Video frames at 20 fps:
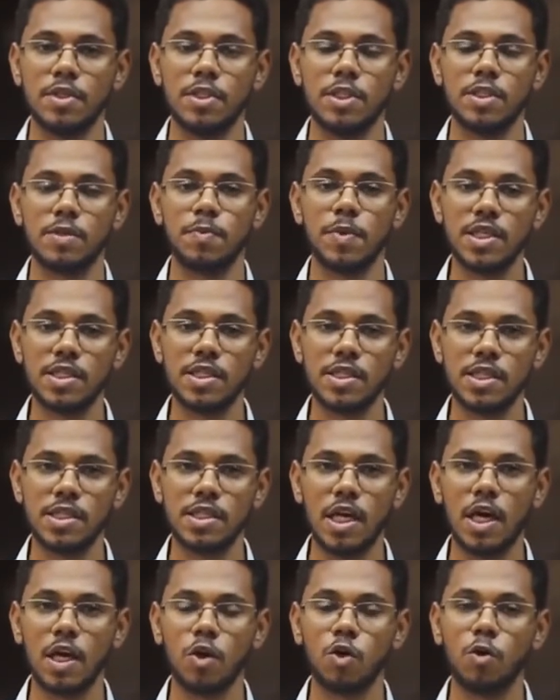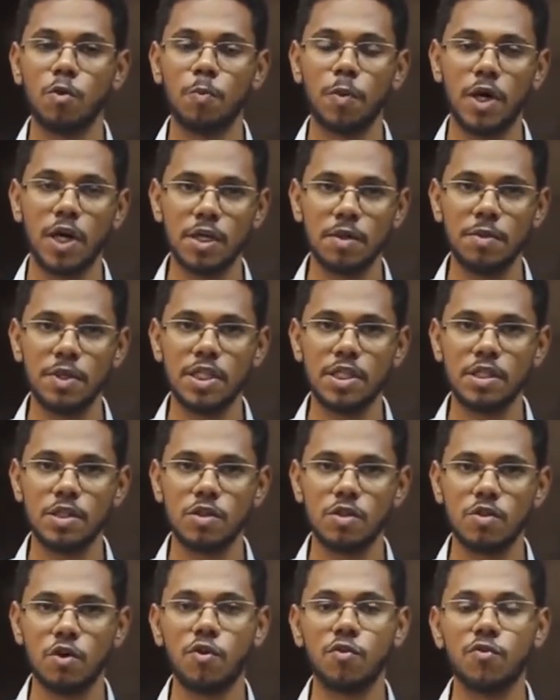spaces and compartment
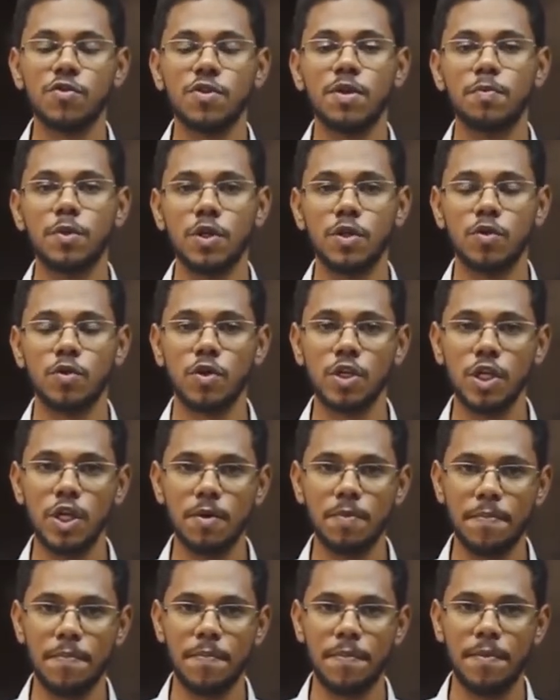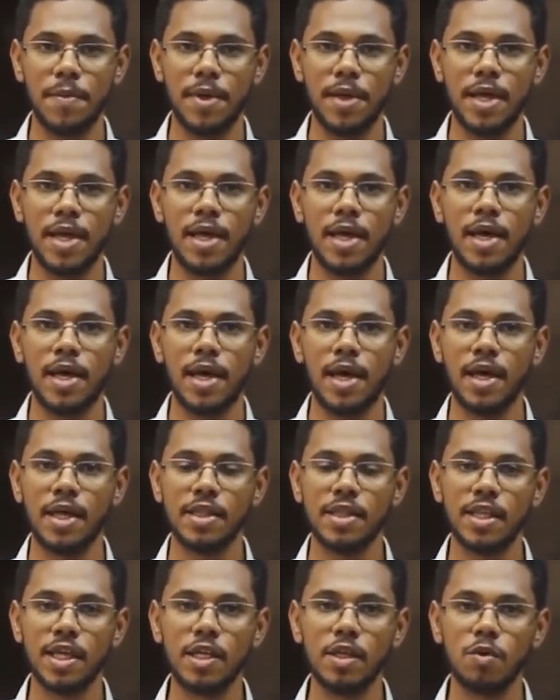of the peritoneum,
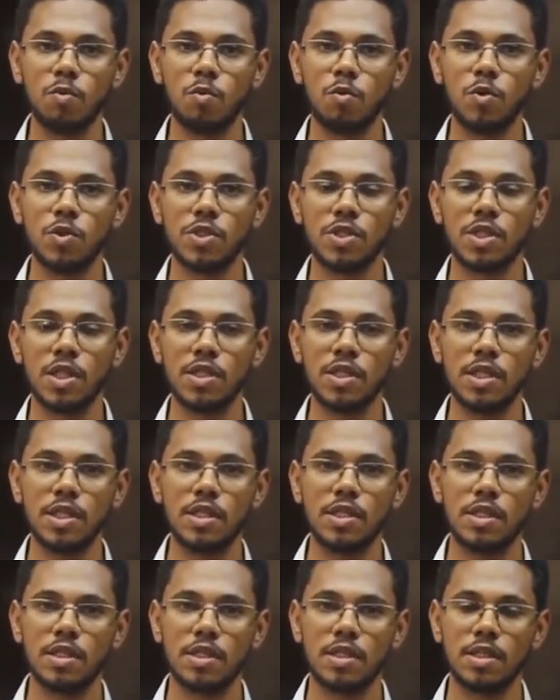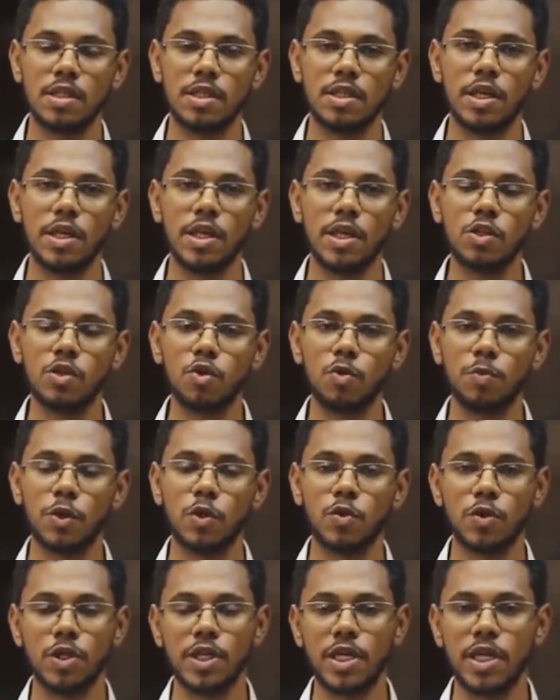and then we will study the
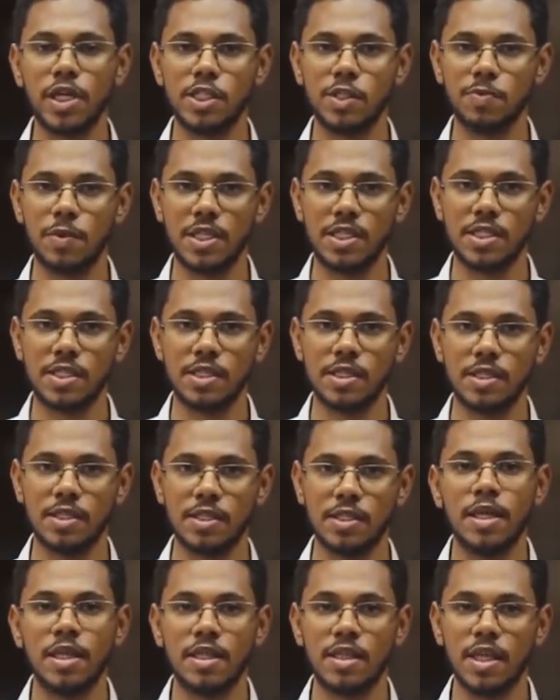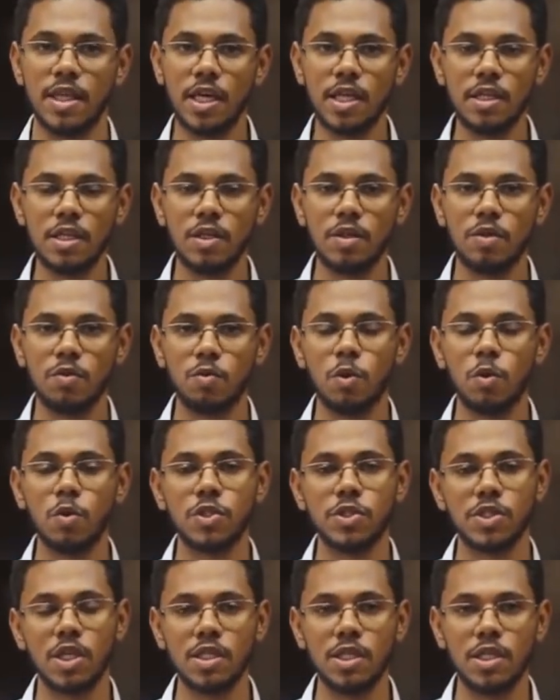retroperitoneal space. Then we will
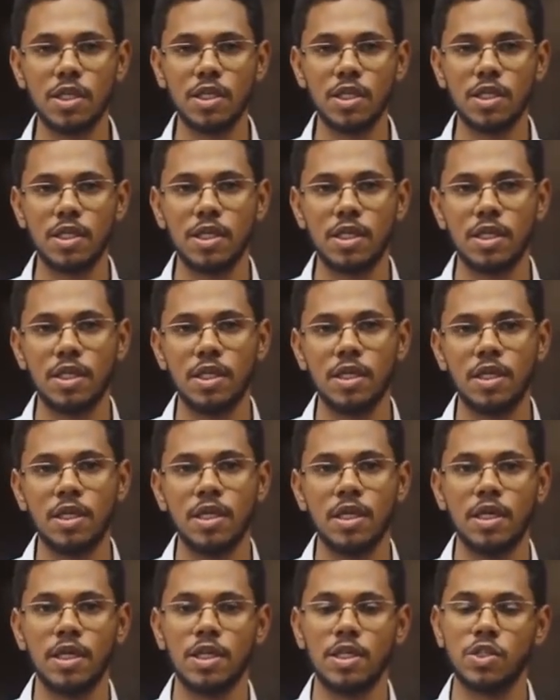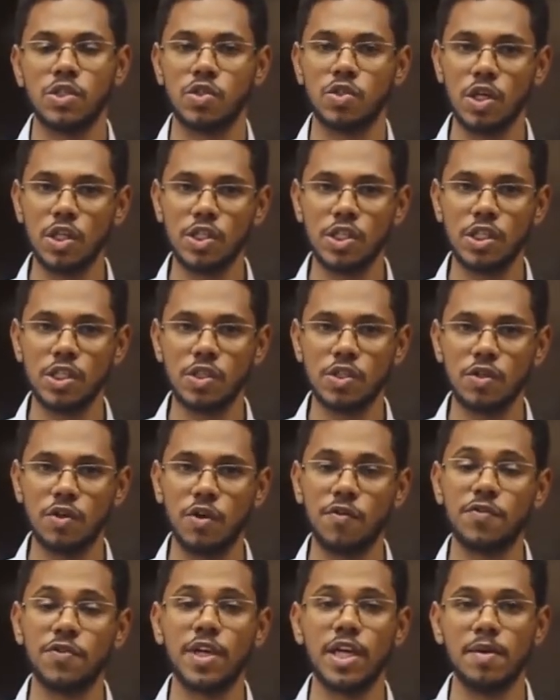study structures
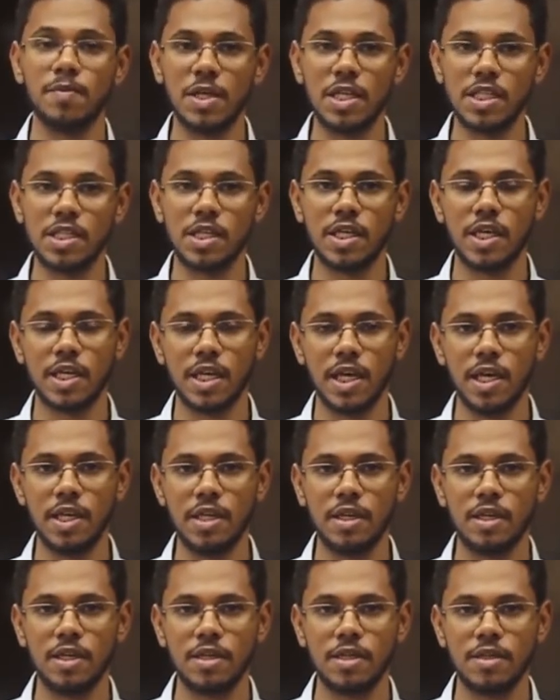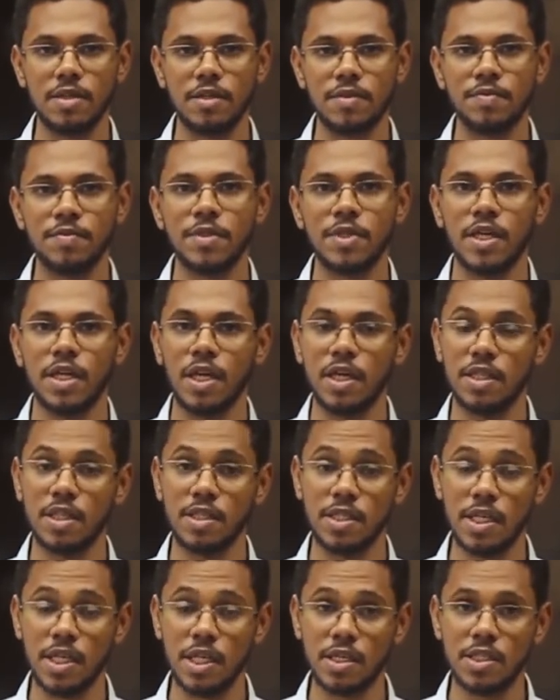of the alimentary canal. In the
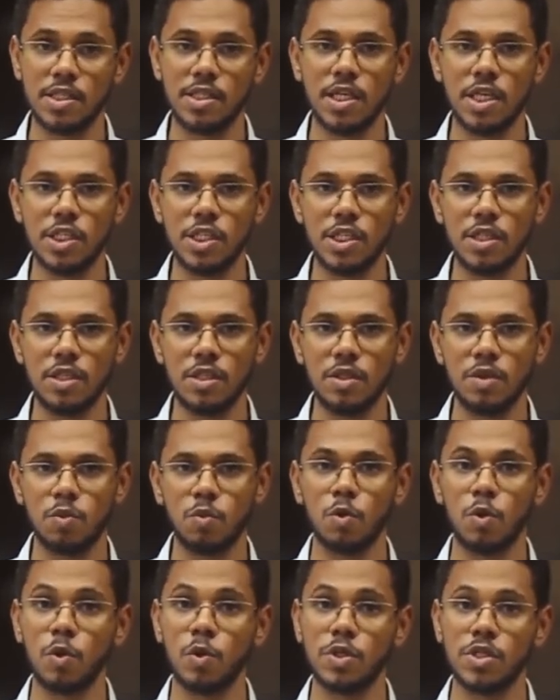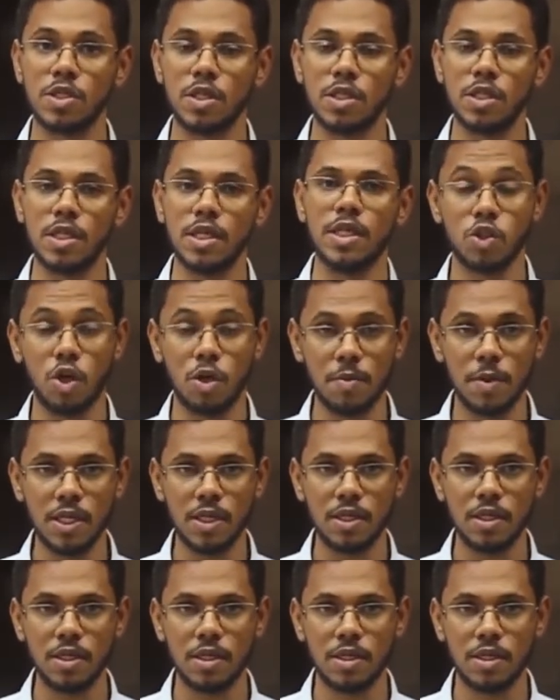third station, we will study stomach,